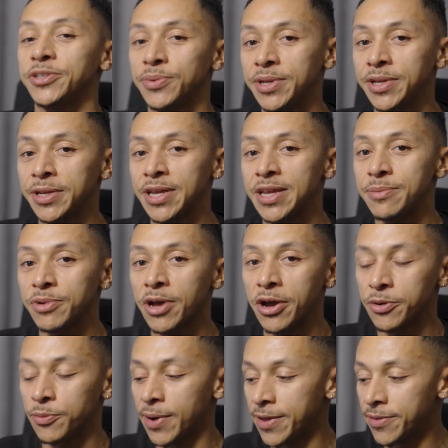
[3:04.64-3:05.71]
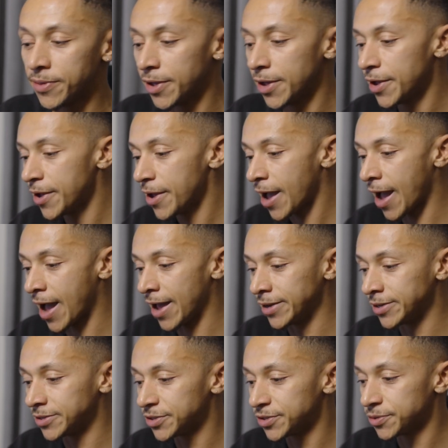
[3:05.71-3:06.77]
that we can keep going with,
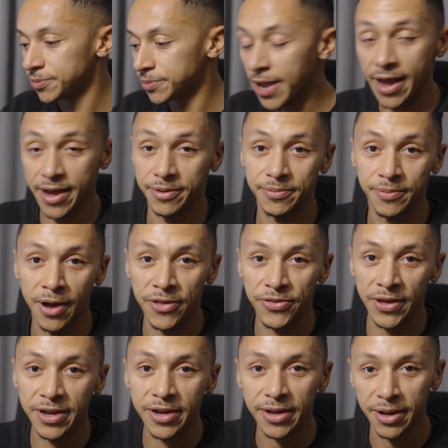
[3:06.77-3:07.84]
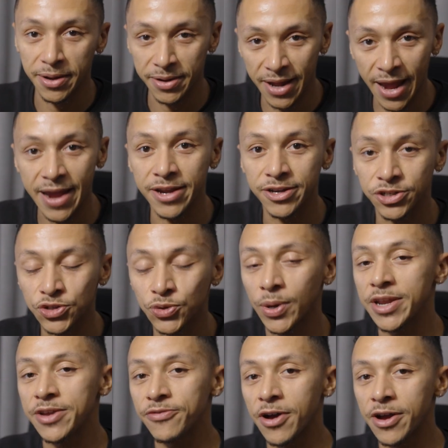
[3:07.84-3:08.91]
and yeah, I think getting to
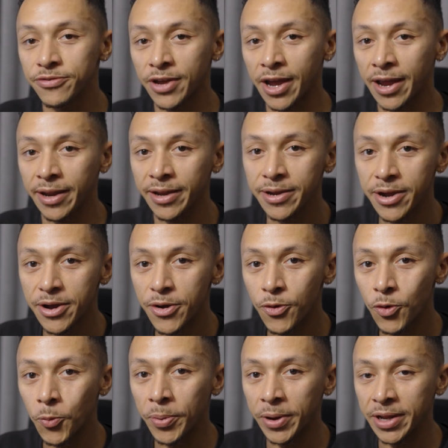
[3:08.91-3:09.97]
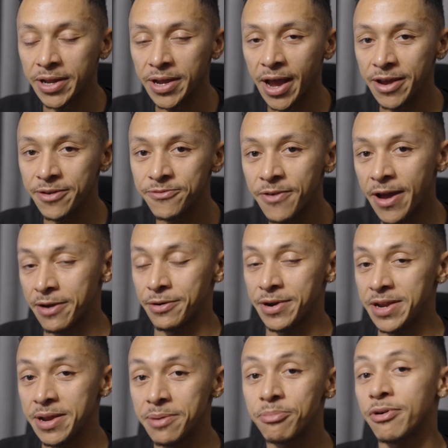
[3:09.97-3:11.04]
twenty-five K will be a
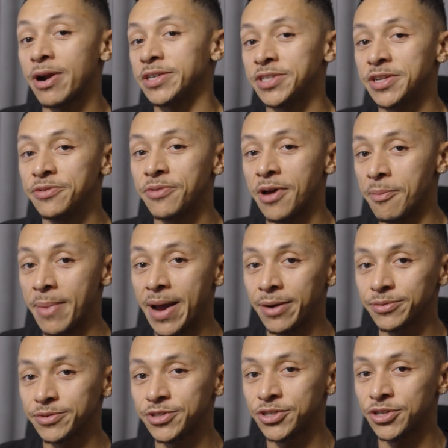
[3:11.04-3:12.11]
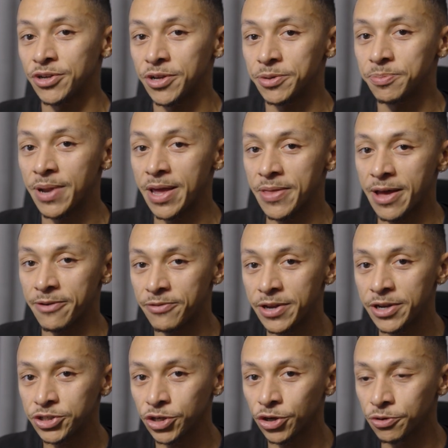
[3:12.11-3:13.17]
very impressive amount to let that
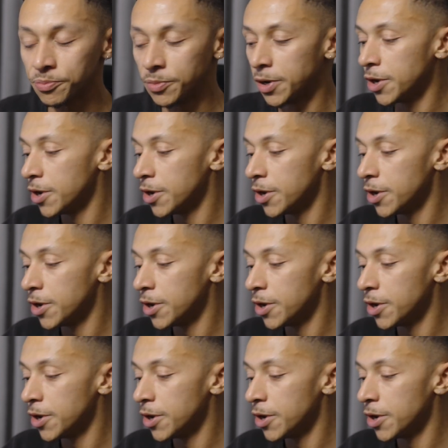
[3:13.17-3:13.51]
finish on.